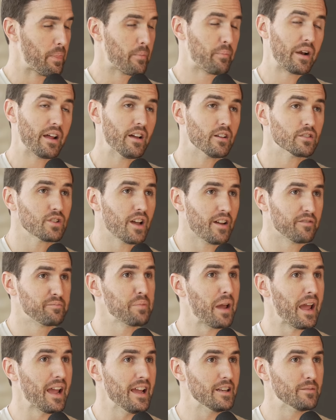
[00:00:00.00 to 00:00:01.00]
But I also have
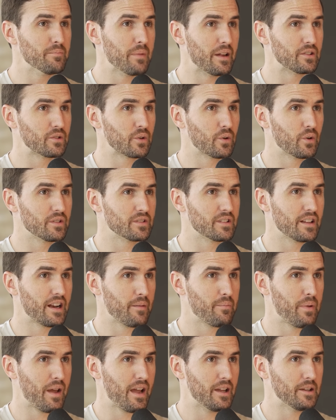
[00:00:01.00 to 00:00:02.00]
paid mentors that
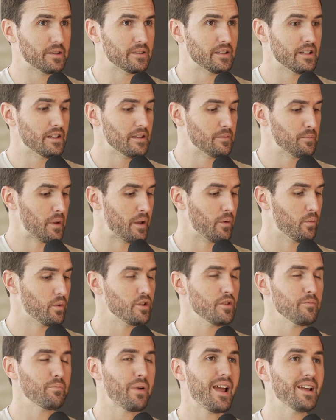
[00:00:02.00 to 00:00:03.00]
I pay. And
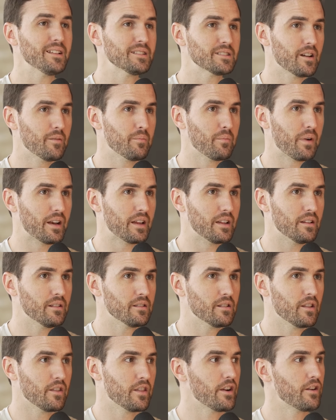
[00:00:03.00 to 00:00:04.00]
when you pay somebody,
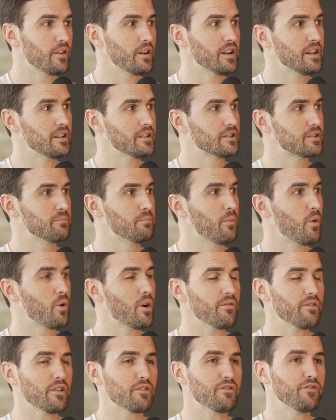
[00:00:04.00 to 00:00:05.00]
there is
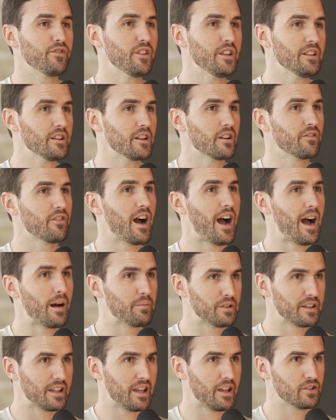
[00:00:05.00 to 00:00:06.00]
more of a feeling of
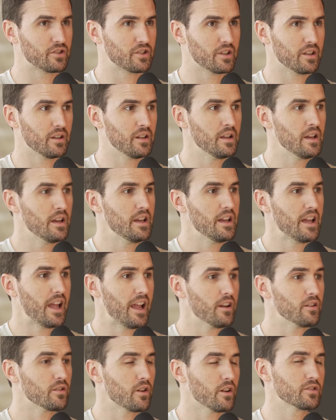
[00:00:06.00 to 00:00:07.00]
obligation
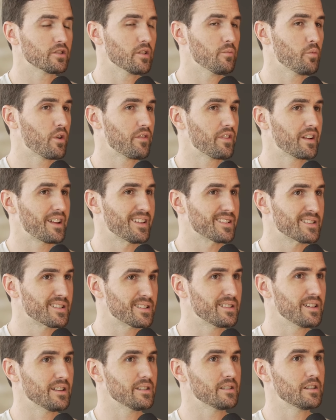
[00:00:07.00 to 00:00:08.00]
and also more of a
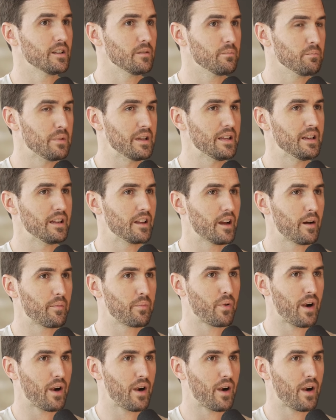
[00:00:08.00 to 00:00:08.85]
consistent meeting up